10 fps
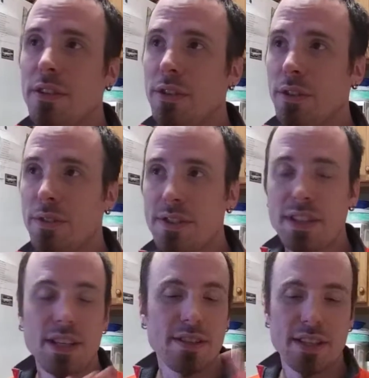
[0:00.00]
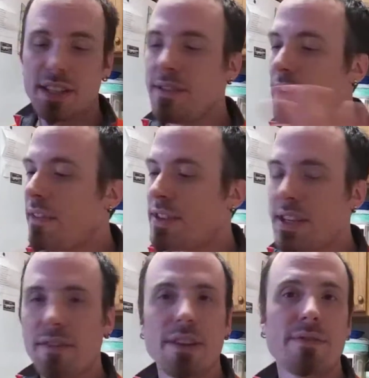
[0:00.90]
you'll see 65 to
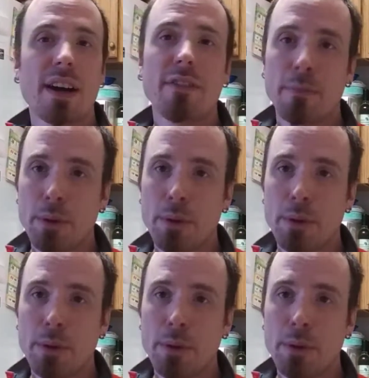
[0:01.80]
75 for